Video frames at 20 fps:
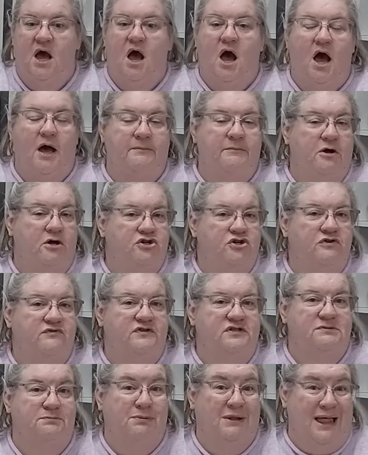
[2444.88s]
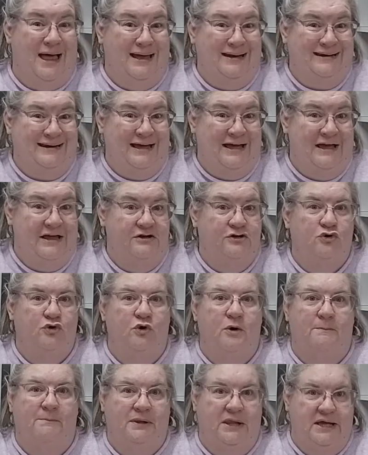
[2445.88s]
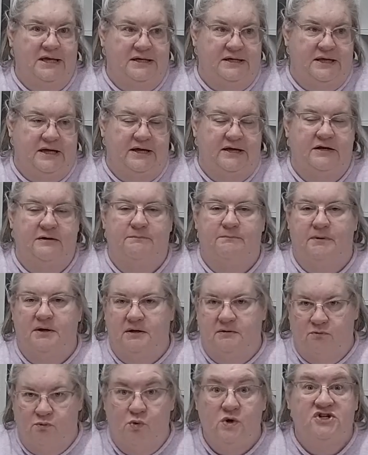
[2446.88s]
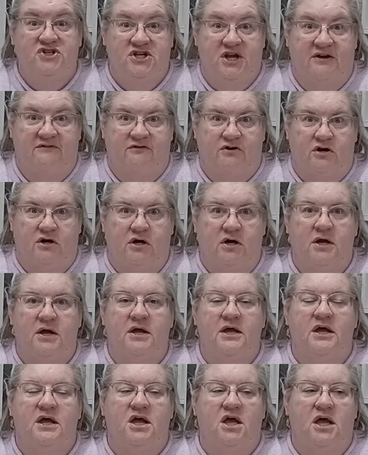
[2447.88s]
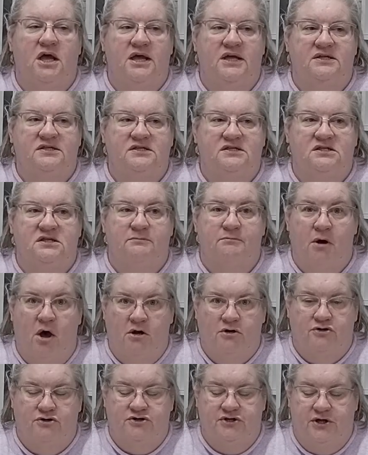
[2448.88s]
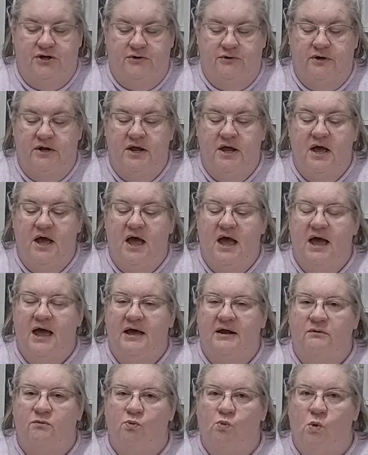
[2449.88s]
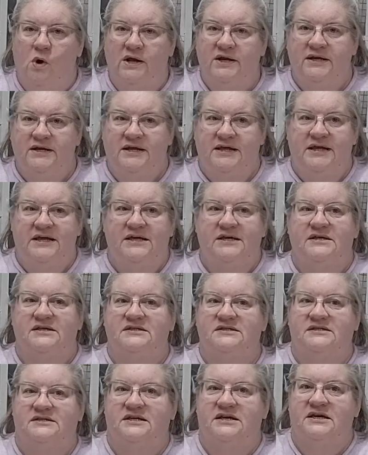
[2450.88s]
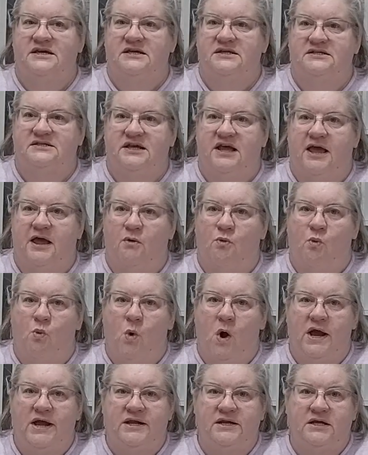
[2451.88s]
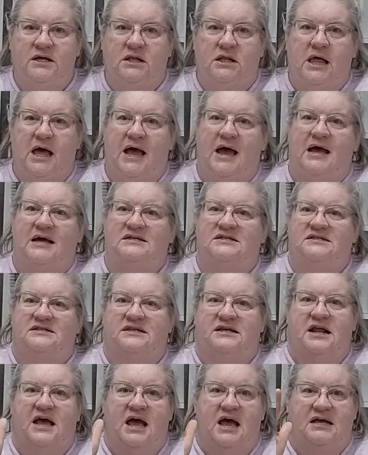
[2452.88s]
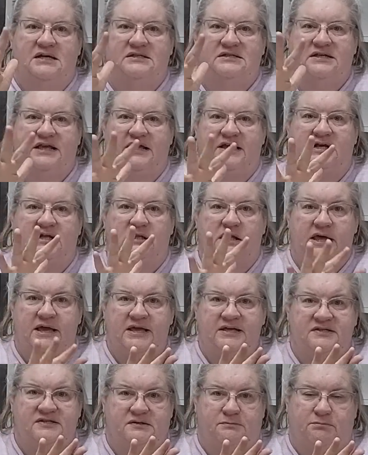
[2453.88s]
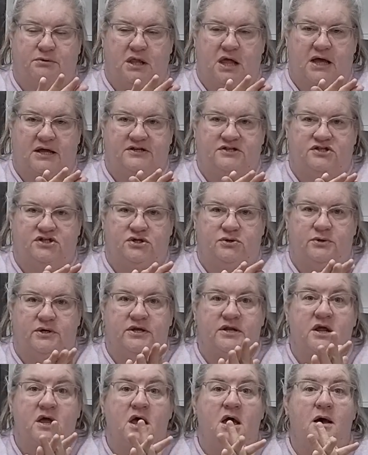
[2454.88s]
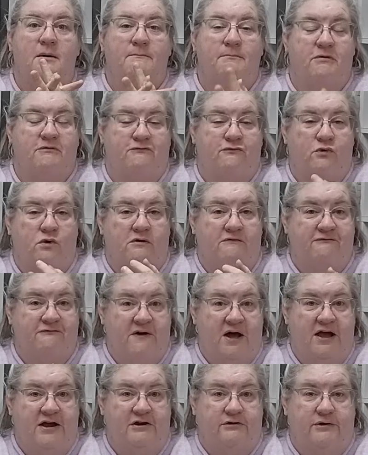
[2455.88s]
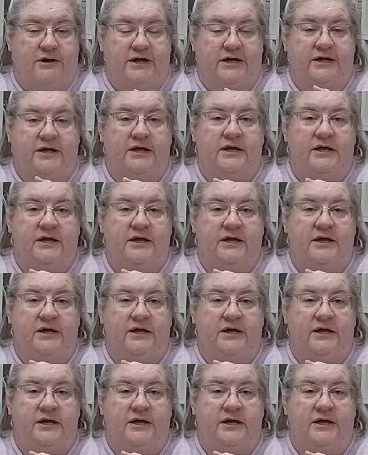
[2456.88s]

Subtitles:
I'm not sure if it's platinite or platonite, but whichever, it's the modern tone. And what it is a white glass that has a glaze applied to it before firing.